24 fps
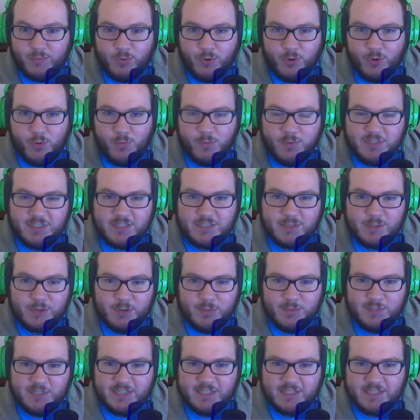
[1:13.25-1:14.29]
We're almost at
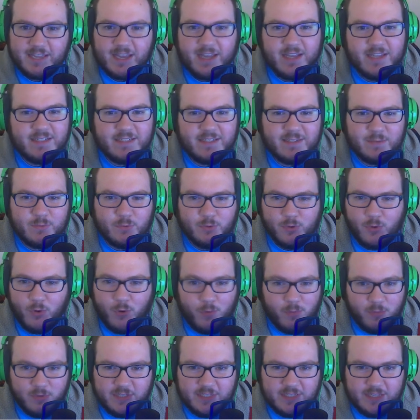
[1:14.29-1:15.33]
Scream six, guys. We're
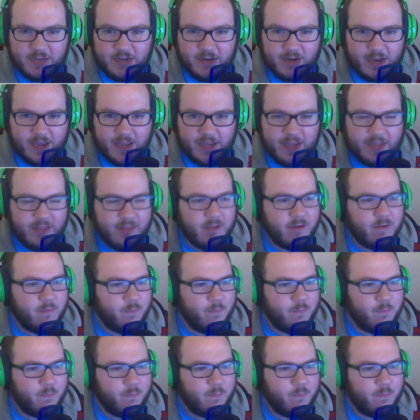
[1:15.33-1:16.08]
almost there. Hang in there.